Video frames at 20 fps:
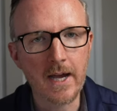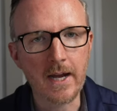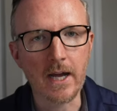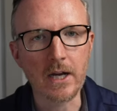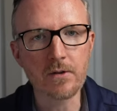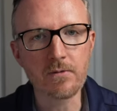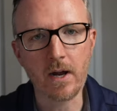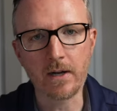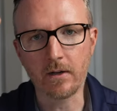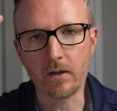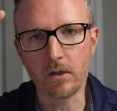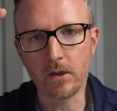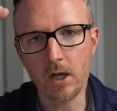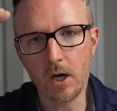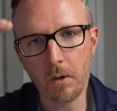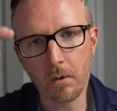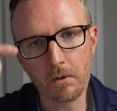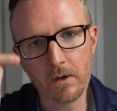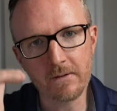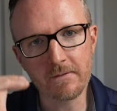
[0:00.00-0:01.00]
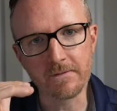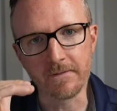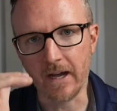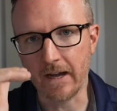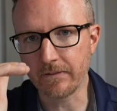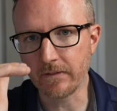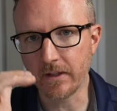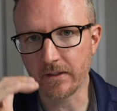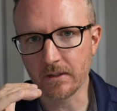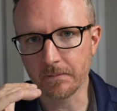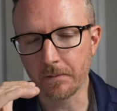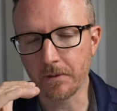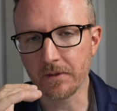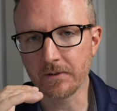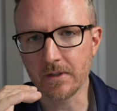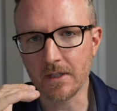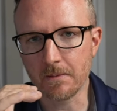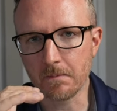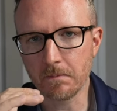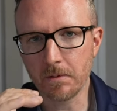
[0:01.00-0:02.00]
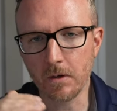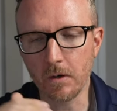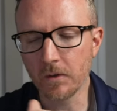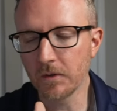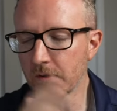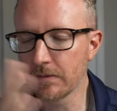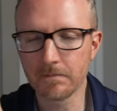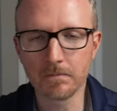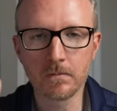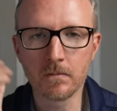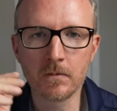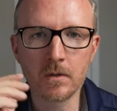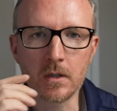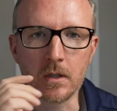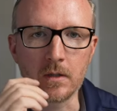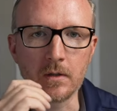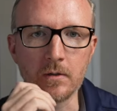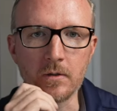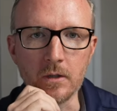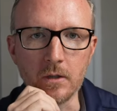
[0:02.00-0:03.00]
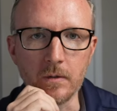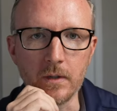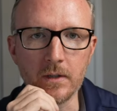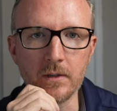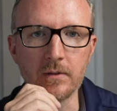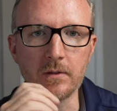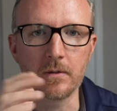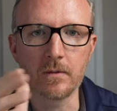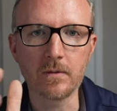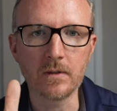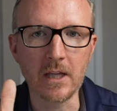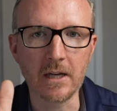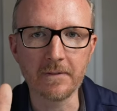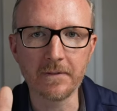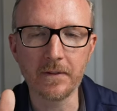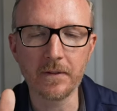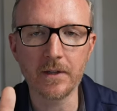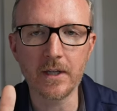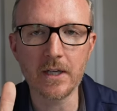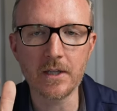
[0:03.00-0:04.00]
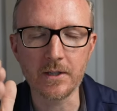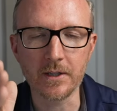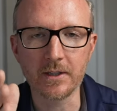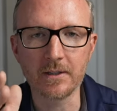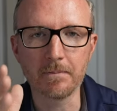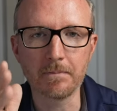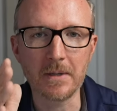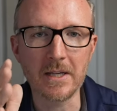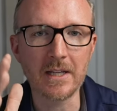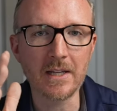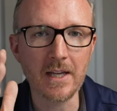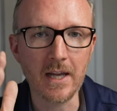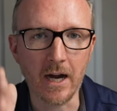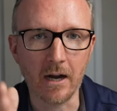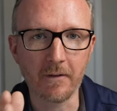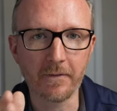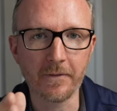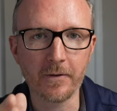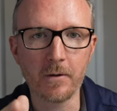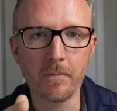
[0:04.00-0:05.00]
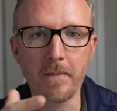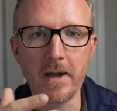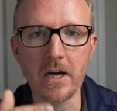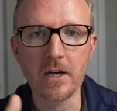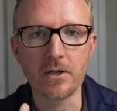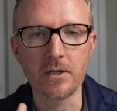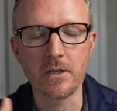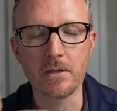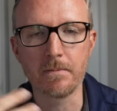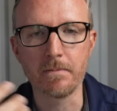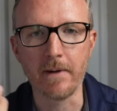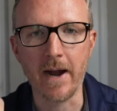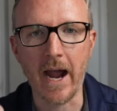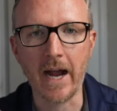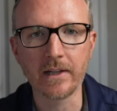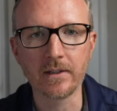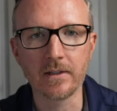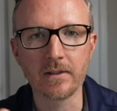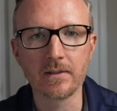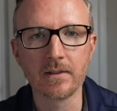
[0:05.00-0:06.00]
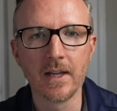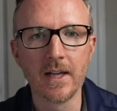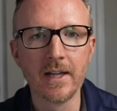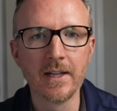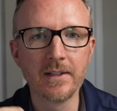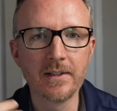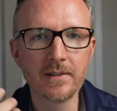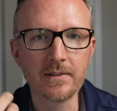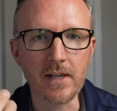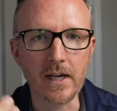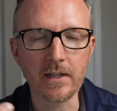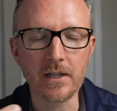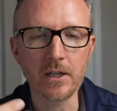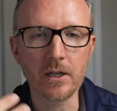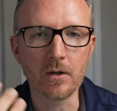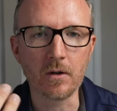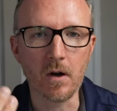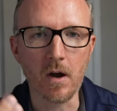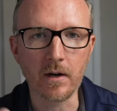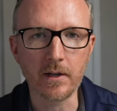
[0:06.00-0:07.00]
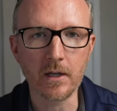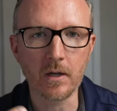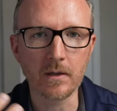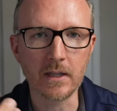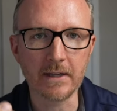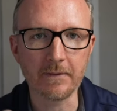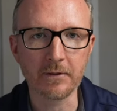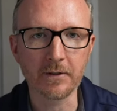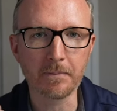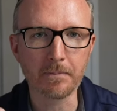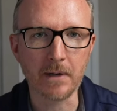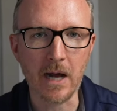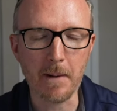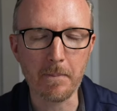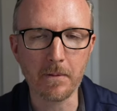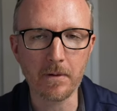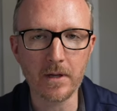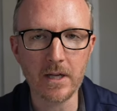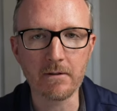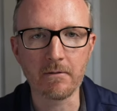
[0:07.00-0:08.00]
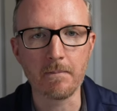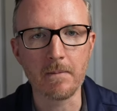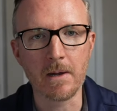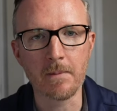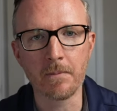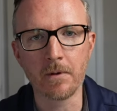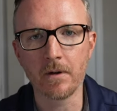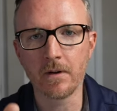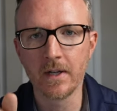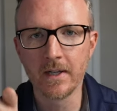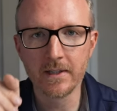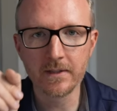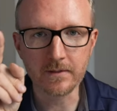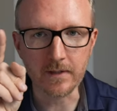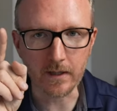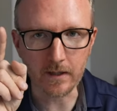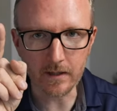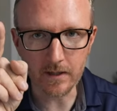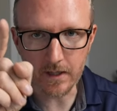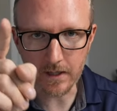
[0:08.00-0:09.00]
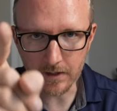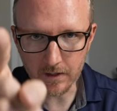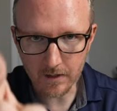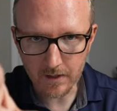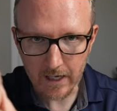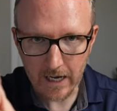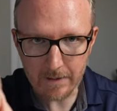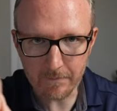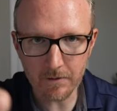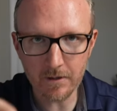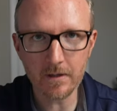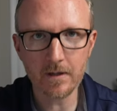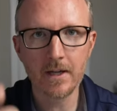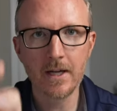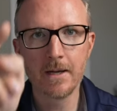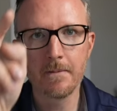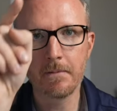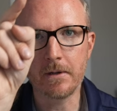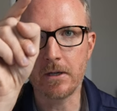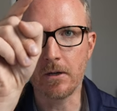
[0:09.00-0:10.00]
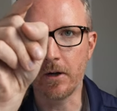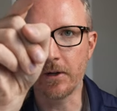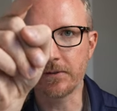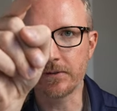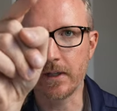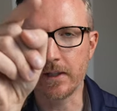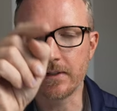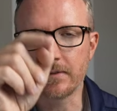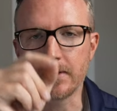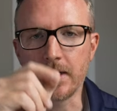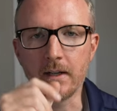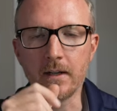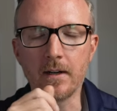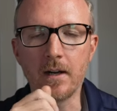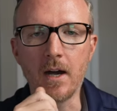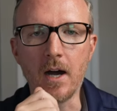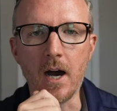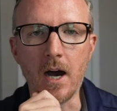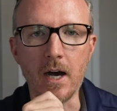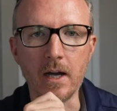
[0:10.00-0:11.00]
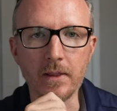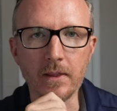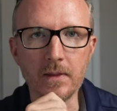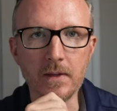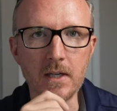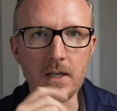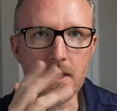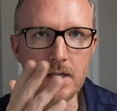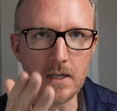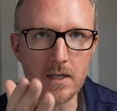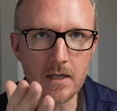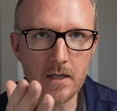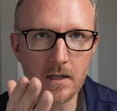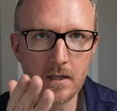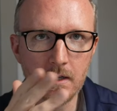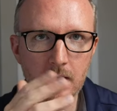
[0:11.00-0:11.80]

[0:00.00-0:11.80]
And I tried to lower it 5 decibels in post, couldn't do it. So definitely just be careful. Make sure you practice setting your audio levels properly. Remember, set it in camera, but you also got to set it on the